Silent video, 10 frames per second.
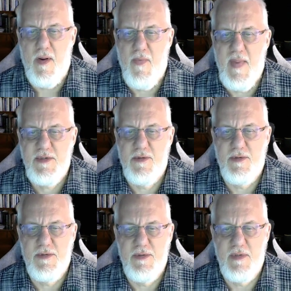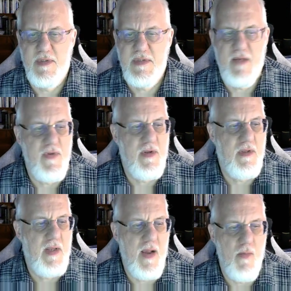Well, that's cool too. It looks like if you
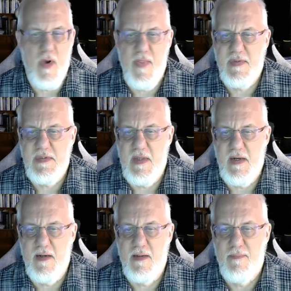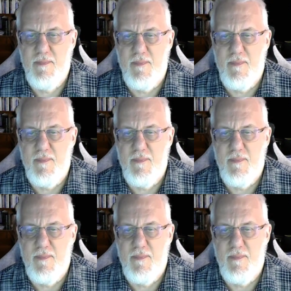click on one that's there,